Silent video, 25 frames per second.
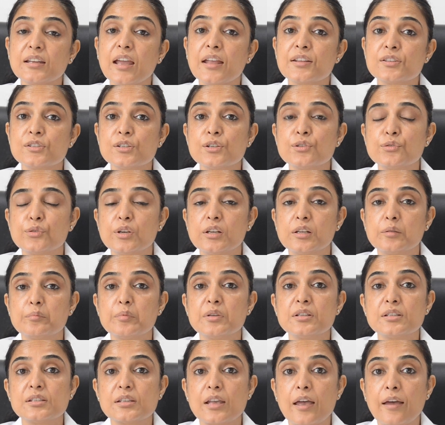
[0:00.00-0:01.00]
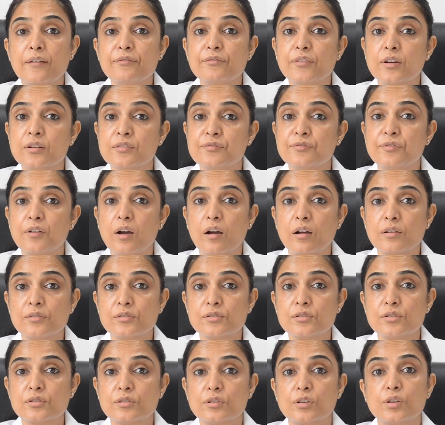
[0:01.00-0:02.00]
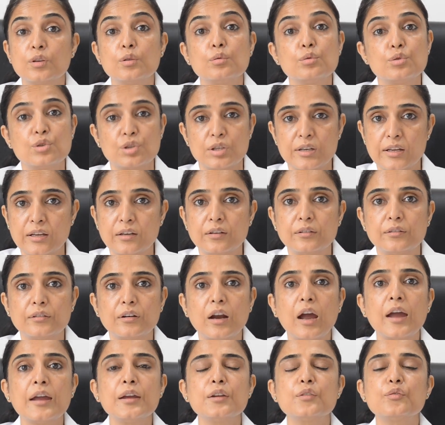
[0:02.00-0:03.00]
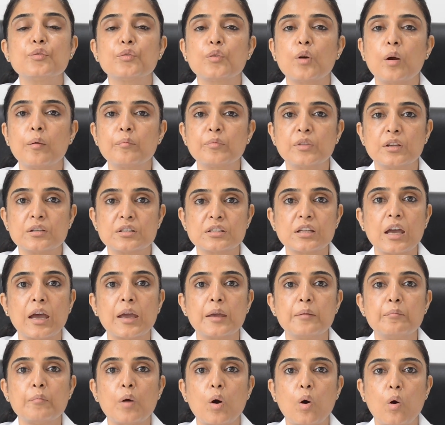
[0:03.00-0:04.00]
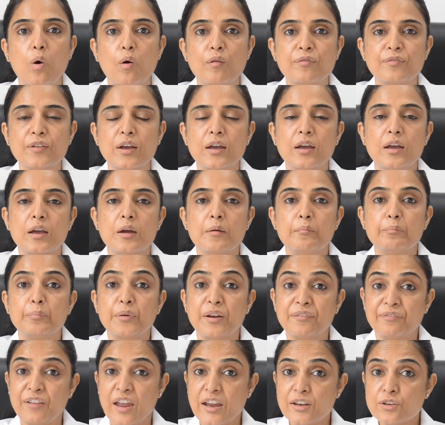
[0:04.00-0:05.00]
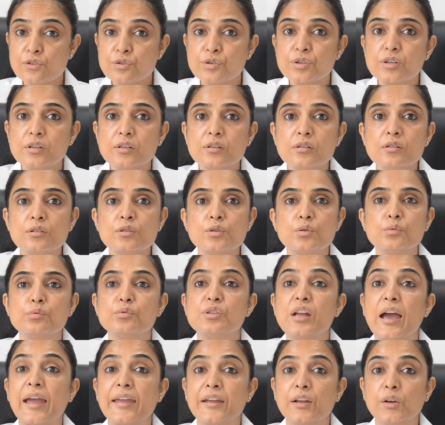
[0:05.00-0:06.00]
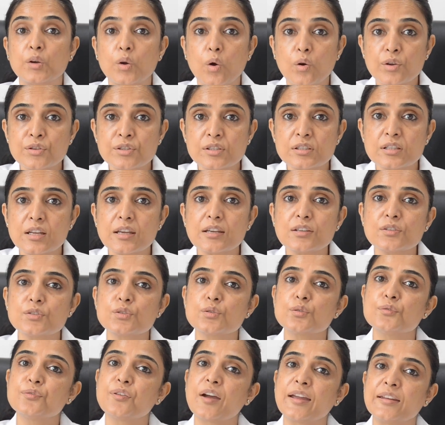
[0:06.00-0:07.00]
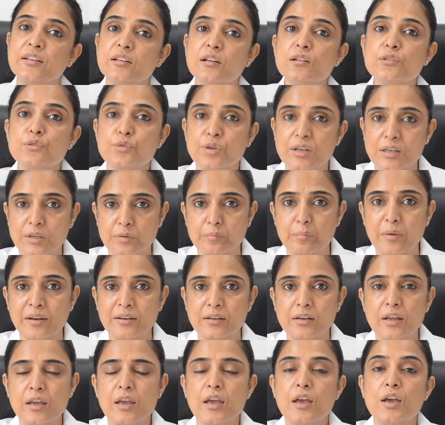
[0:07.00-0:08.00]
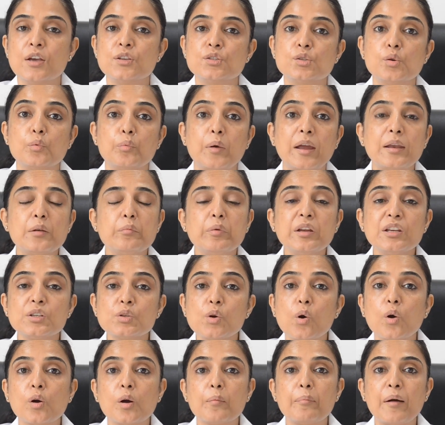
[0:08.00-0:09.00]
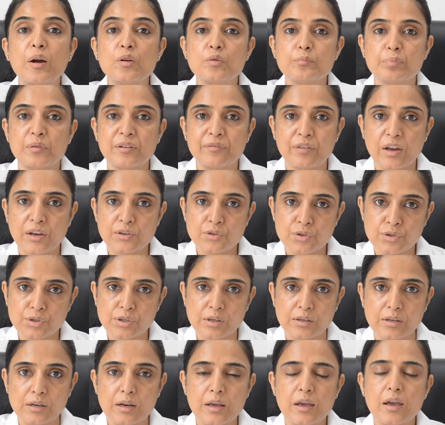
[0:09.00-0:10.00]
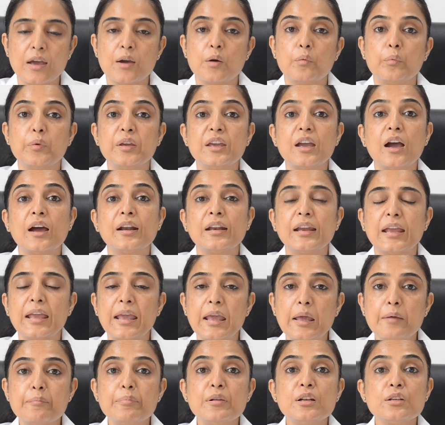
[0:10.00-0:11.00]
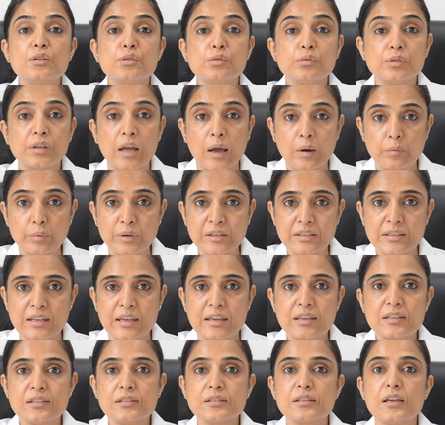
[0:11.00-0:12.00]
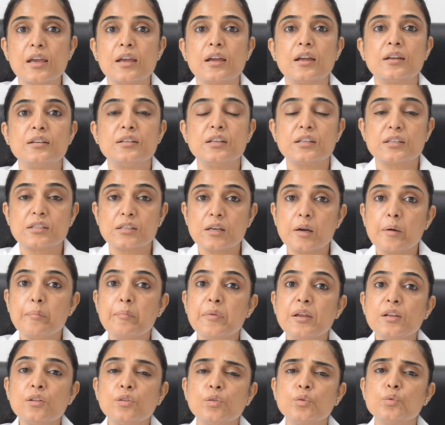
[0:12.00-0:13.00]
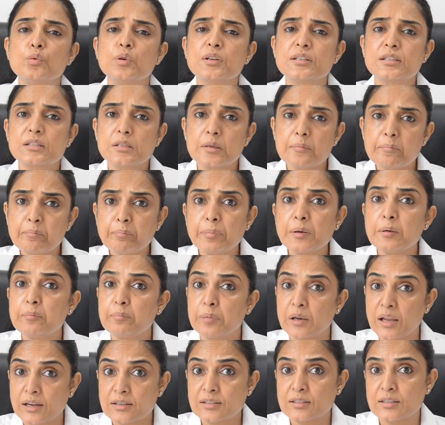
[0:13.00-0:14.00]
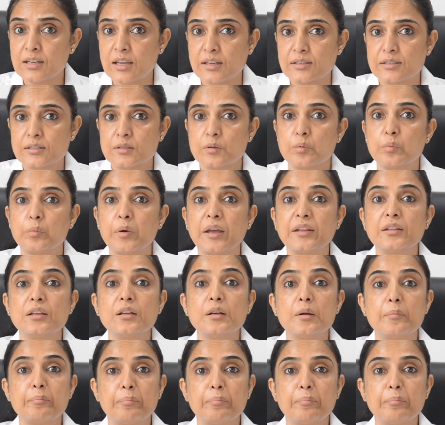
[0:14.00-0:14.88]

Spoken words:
cancer treatments have advanced hugely, right from the time of prevention to diagnostics to final treatment. So when we talk about prevention, we are able to nowadays determine through a simple blood test whether a